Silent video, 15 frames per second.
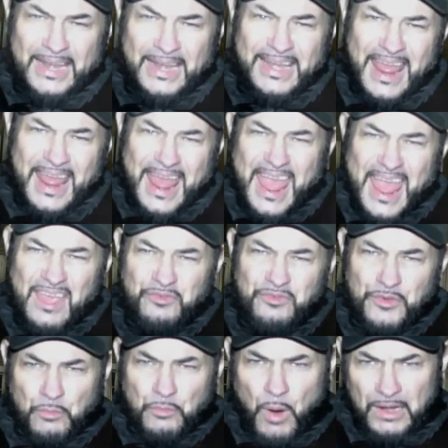And
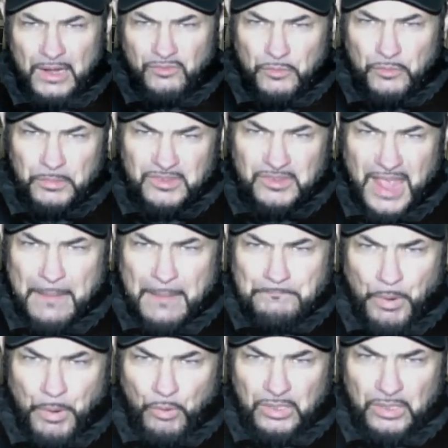every one of them was
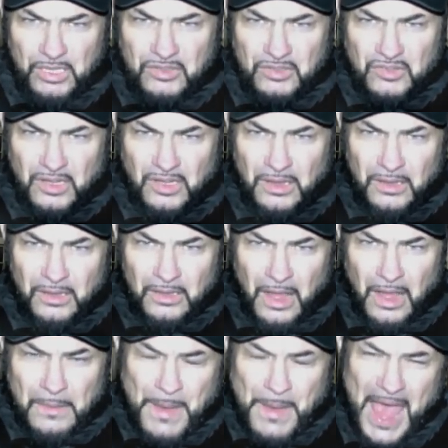going bonkers.
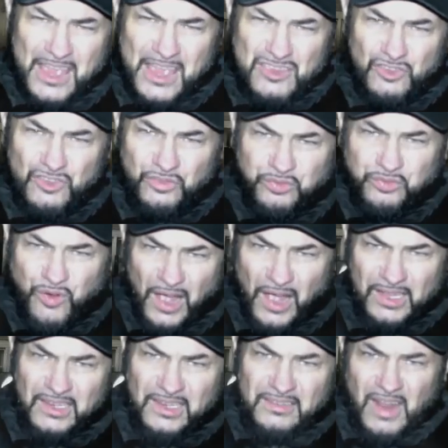About, are you
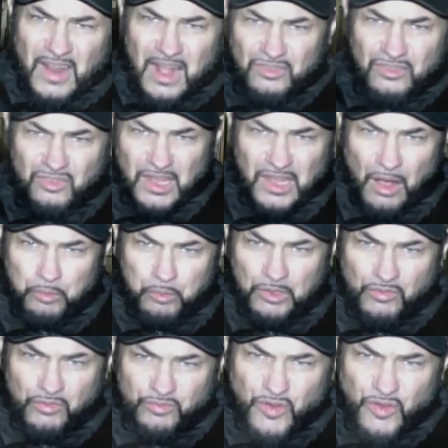fucking nuts, D? I
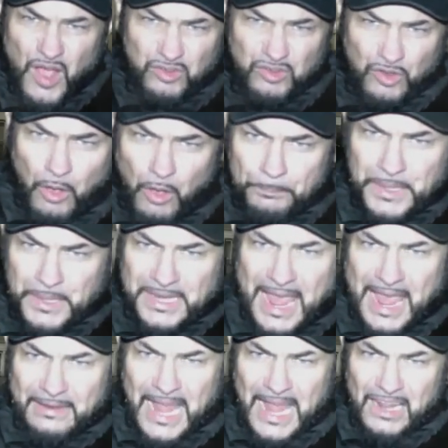want the first copy
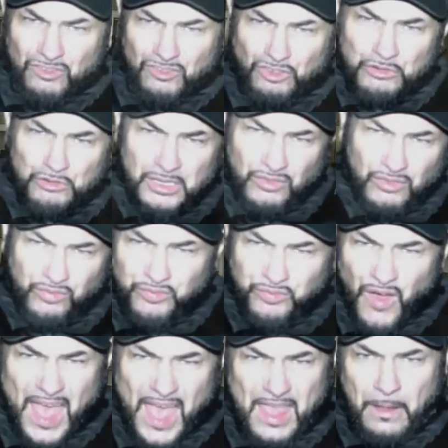of that. That tune is
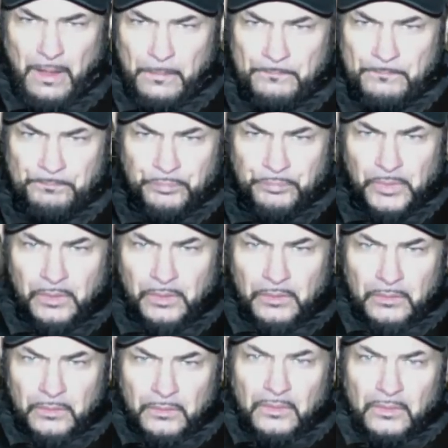fire.
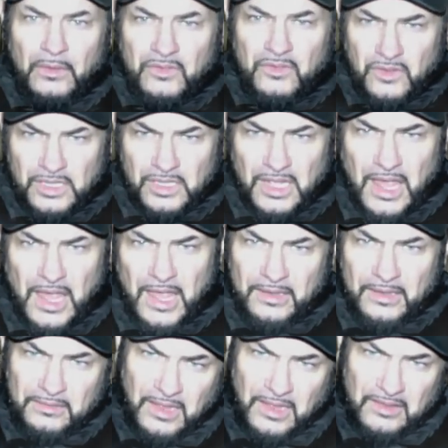So
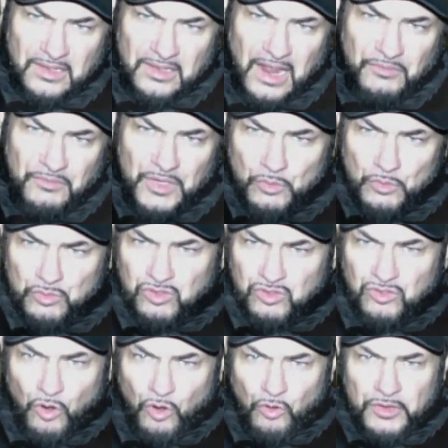yeah, there's another little
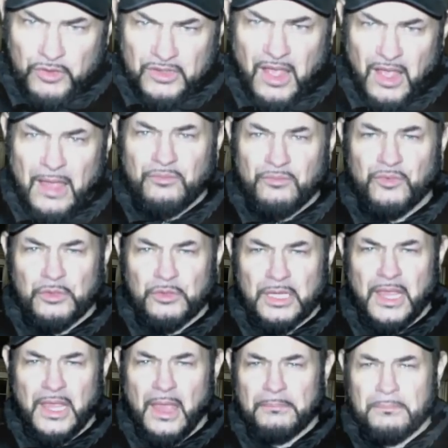story time for
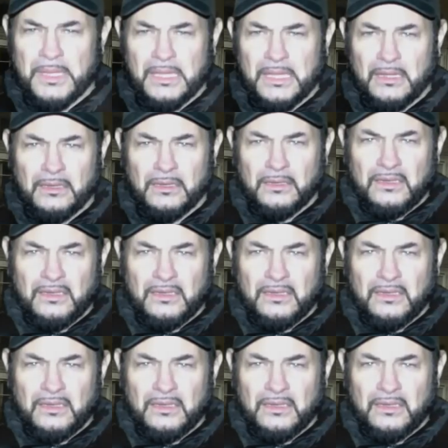you, you get me?